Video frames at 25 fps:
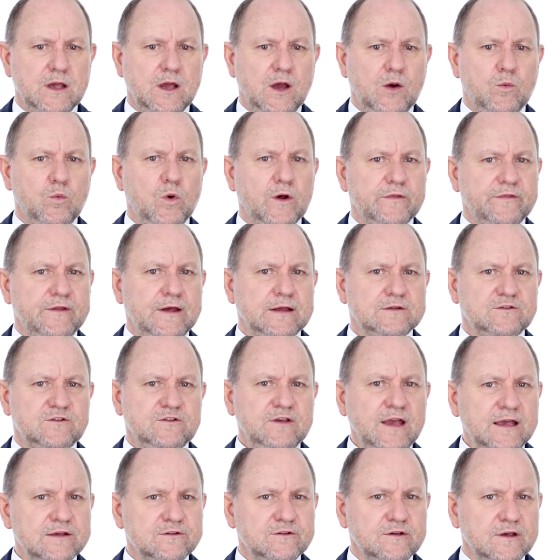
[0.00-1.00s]
What that
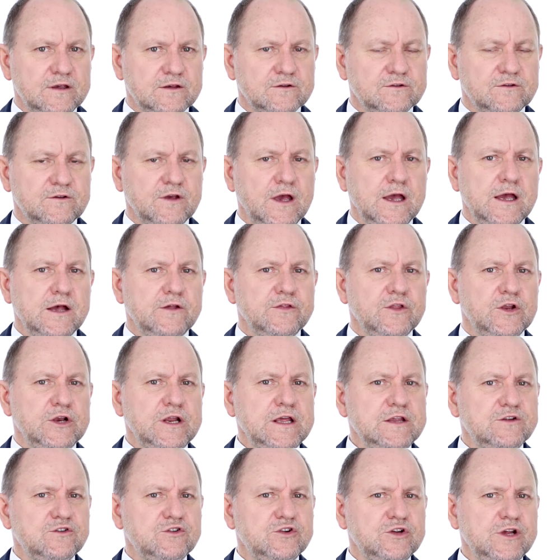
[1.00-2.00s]
says is that
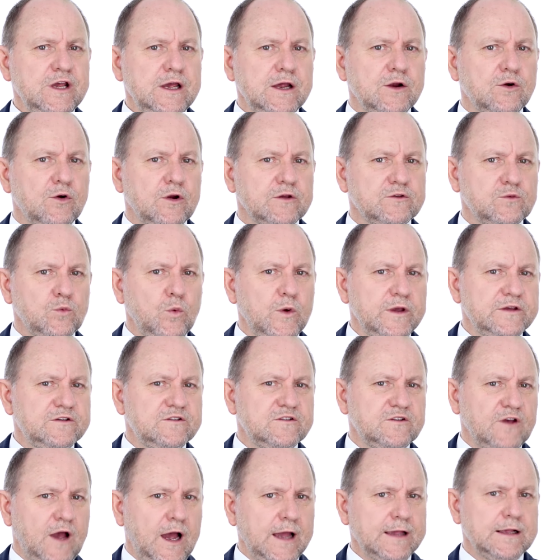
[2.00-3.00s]
each year as we
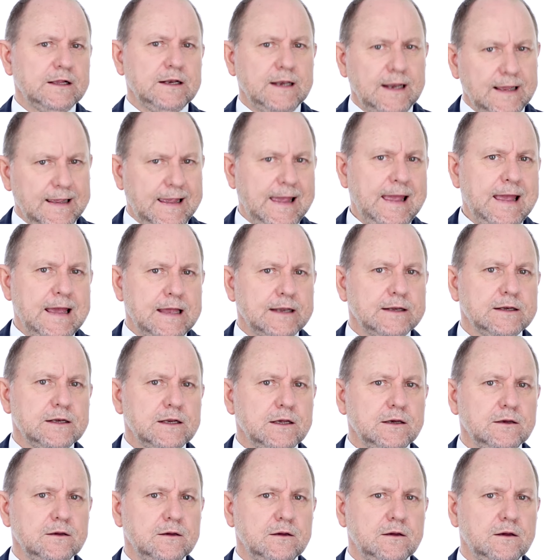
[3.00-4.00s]
cycle
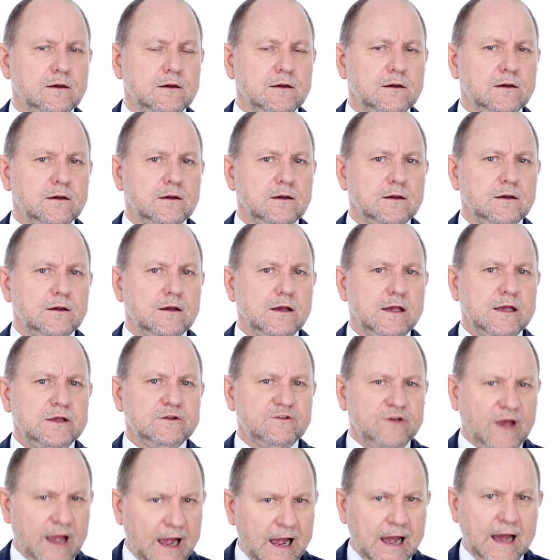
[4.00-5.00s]
again,
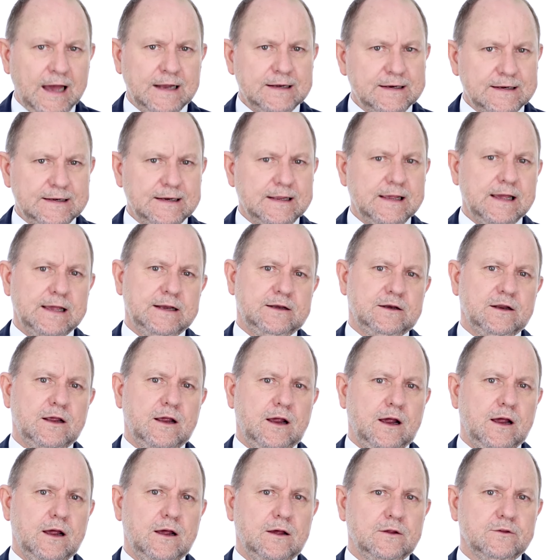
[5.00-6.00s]
it's harder to get
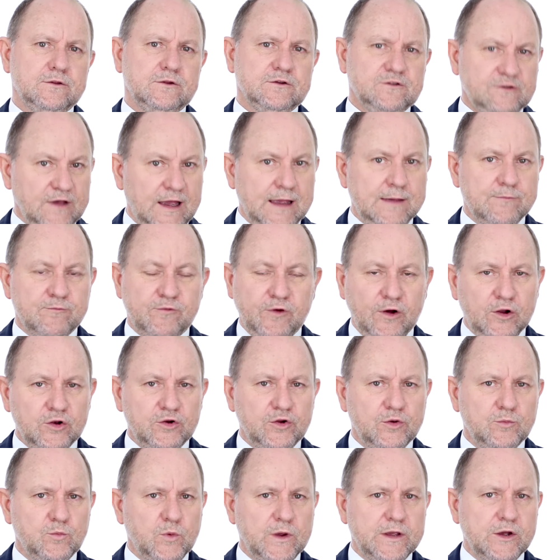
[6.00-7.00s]
the same
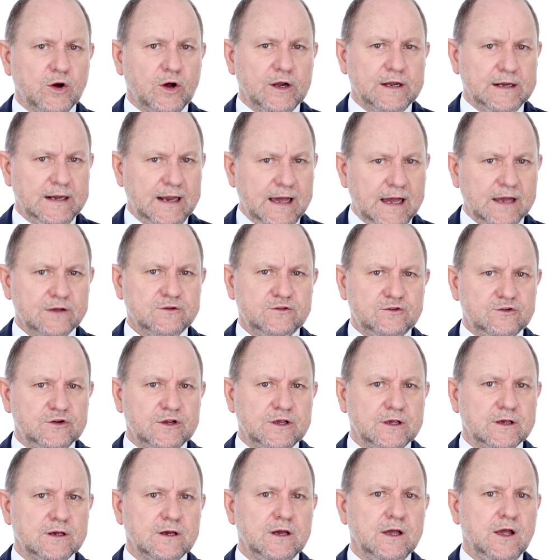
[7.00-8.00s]
volume we got last
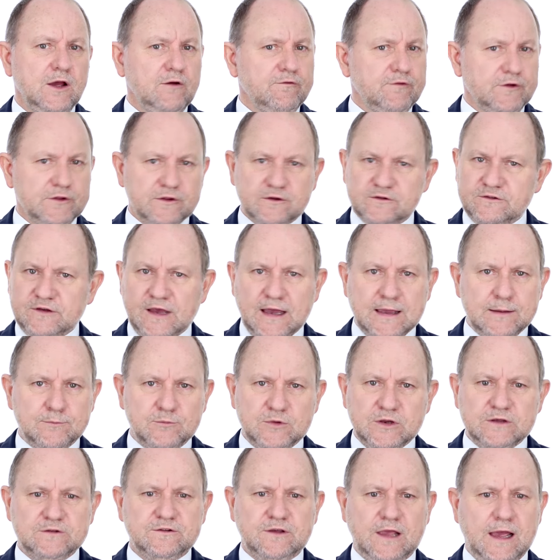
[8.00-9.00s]
year for the same
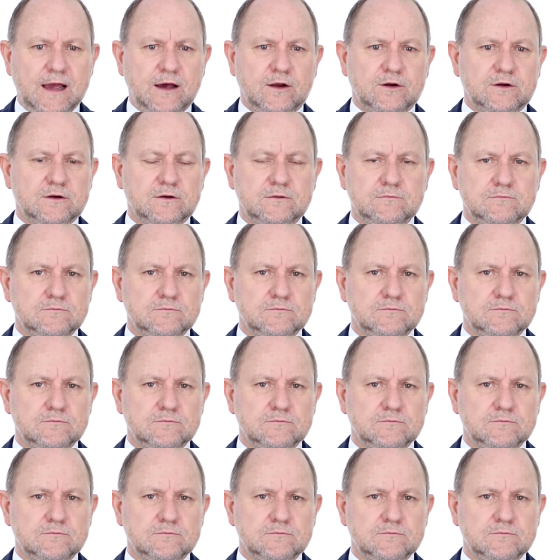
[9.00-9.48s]
discount